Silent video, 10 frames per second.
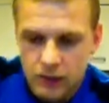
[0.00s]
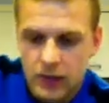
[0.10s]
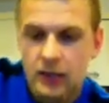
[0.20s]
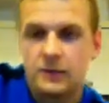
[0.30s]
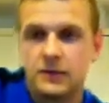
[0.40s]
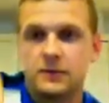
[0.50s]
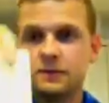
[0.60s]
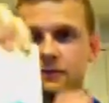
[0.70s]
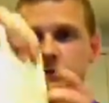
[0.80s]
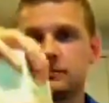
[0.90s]
Next,
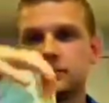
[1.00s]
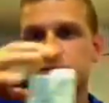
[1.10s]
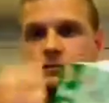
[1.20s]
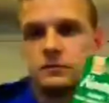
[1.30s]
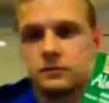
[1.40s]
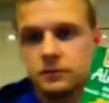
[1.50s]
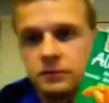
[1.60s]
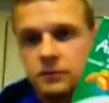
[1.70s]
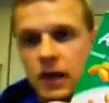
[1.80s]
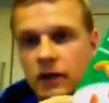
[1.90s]

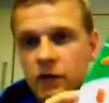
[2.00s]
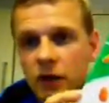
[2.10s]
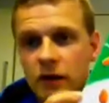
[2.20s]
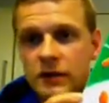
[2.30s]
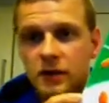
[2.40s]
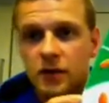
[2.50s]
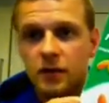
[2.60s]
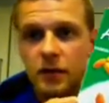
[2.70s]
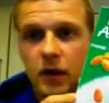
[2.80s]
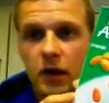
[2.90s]
I've got
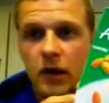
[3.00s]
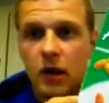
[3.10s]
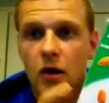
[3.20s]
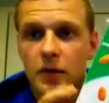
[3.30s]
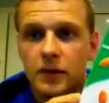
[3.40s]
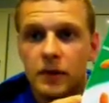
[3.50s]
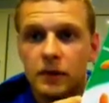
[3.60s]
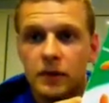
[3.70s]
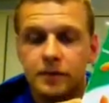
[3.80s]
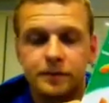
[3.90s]
some almond
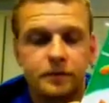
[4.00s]
milk.